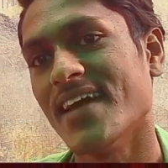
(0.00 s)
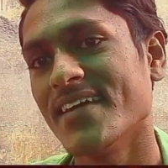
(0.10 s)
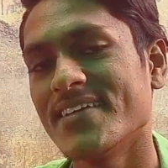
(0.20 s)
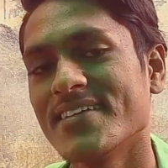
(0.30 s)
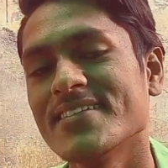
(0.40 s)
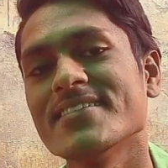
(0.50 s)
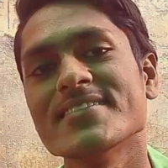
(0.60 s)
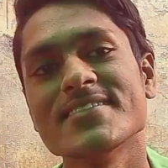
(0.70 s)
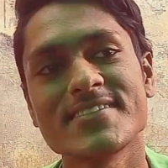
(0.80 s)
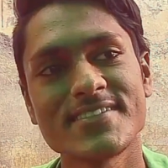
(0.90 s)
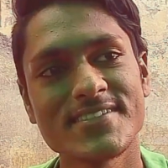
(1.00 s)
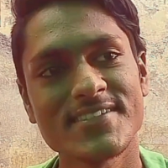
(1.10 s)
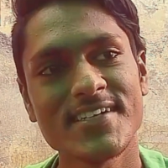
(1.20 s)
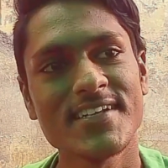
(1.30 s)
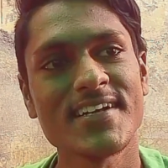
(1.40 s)
thing, this
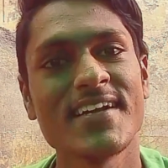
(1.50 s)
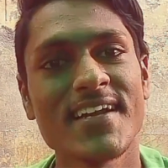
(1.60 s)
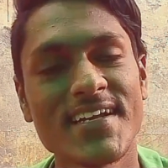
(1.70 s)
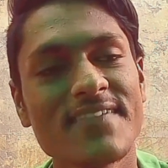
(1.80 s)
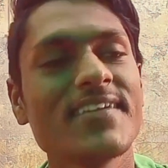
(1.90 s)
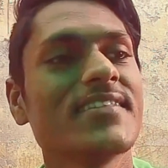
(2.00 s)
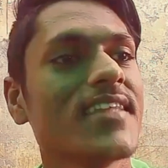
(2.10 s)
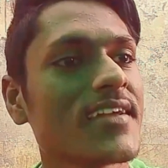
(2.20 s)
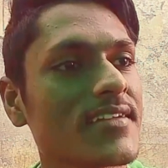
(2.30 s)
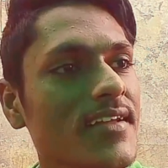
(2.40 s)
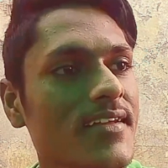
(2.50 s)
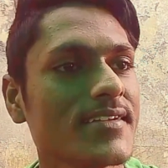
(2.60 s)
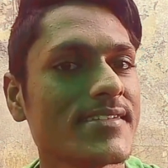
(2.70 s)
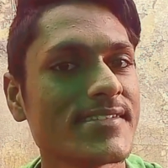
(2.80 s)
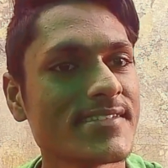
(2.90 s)
really creativity thing
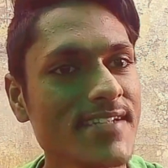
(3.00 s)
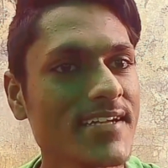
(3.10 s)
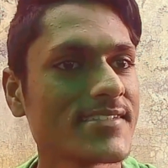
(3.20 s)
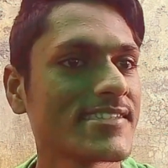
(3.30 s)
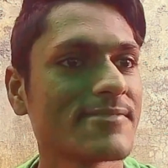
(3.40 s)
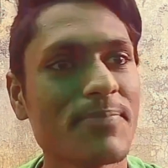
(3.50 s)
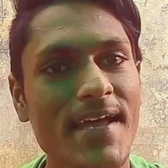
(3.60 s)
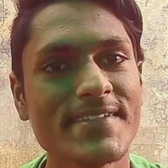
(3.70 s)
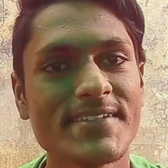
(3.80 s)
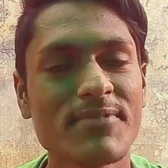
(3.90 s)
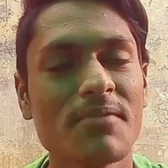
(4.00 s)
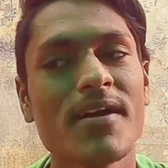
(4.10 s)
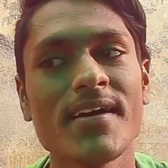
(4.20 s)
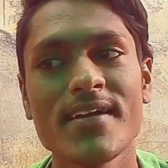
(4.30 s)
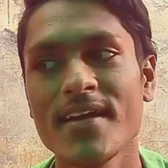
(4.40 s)
sets place in my
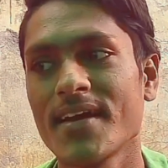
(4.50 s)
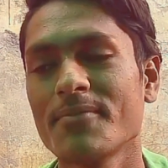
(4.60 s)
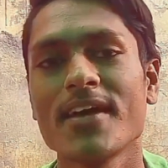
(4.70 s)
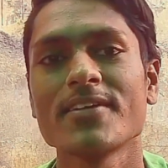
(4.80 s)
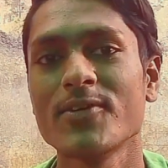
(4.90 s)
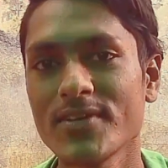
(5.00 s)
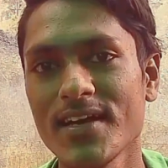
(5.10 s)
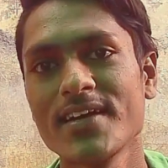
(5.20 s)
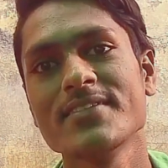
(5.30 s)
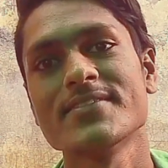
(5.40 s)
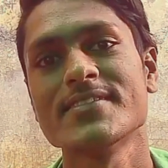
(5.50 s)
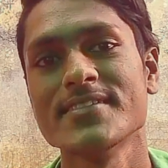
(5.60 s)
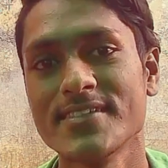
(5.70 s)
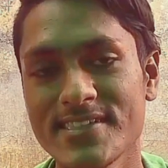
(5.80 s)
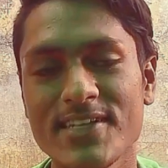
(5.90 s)
mind, and I am like, okay,
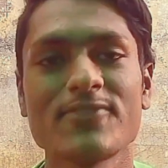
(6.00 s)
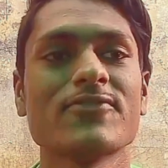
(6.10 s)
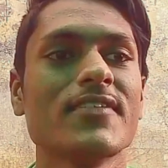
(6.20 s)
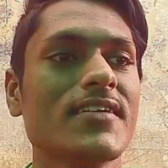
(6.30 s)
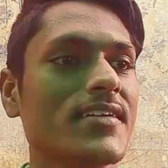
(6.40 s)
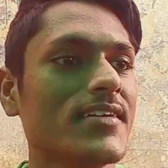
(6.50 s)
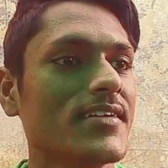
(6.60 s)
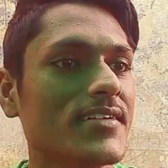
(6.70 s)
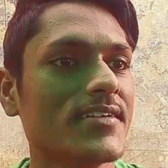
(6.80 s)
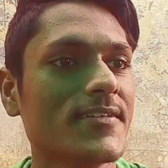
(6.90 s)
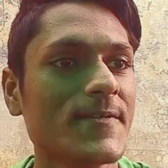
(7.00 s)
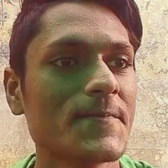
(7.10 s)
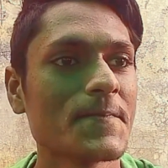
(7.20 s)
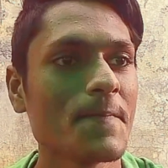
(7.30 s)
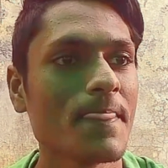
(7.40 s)
instead of
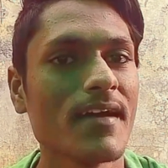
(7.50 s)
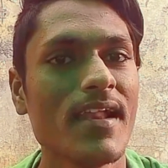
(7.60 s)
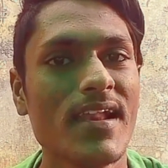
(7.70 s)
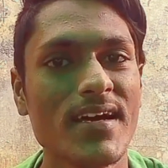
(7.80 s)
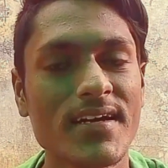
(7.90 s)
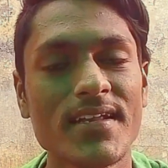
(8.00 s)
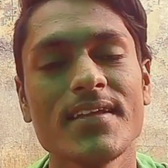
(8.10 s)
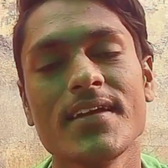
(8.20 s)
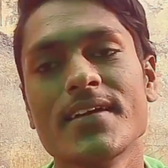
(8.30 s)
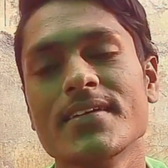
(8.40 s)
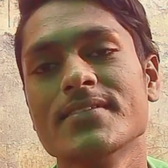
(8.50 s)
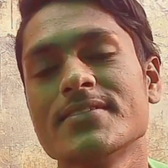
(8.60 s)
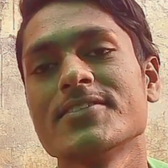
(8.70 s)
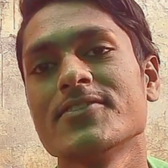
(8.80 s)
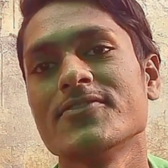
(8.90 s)
learning,
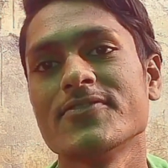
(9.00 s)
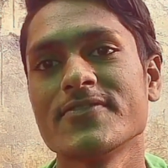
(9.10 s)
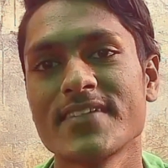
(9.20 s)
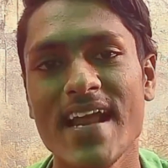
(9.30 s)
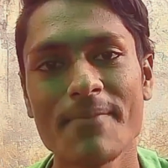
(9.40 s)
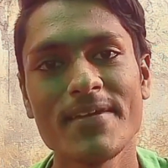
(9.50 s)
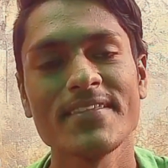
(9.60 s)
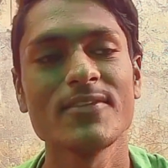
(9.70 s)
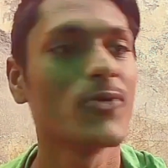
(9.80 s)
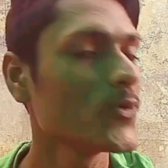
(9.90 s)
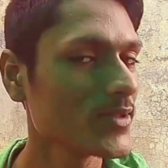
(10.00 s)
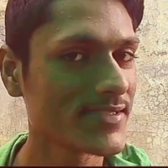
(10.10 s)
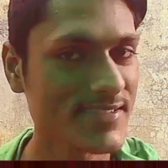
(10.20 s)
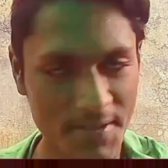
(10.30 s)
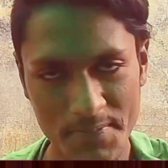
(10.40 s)
instead of cramming the whole
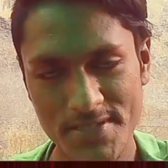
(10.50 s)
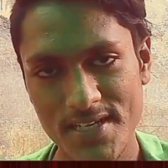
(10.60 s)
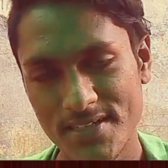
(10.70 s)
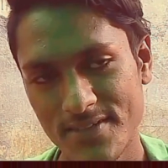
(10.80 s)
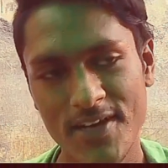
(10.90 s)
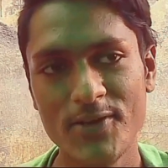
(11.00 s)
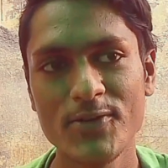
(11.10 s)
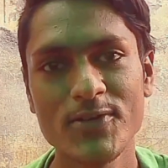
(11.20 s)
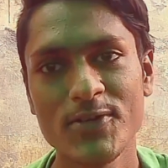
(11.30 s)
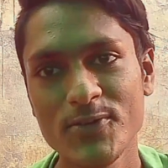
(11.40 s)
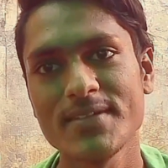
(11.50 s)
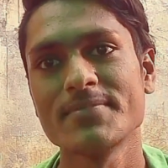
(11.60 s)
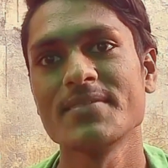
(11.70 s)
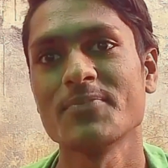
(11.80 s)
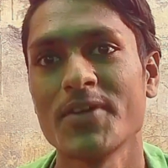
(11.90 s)
subject, why don't you do
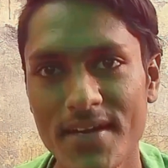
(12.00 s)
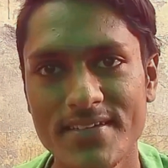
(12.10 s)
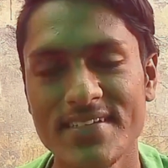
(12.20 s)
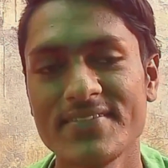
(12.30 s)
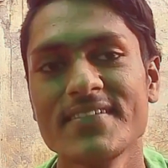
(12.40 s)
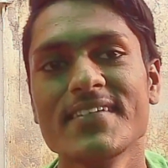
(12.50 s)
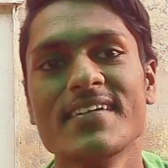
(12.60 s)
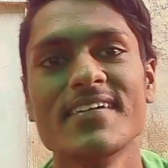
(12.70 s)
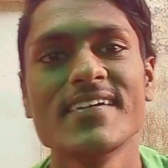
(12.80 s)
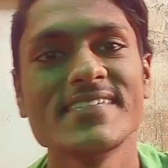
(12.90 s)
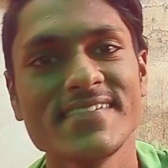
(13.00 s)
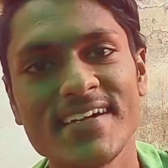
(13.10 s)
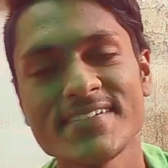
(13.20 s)
something productive? Right?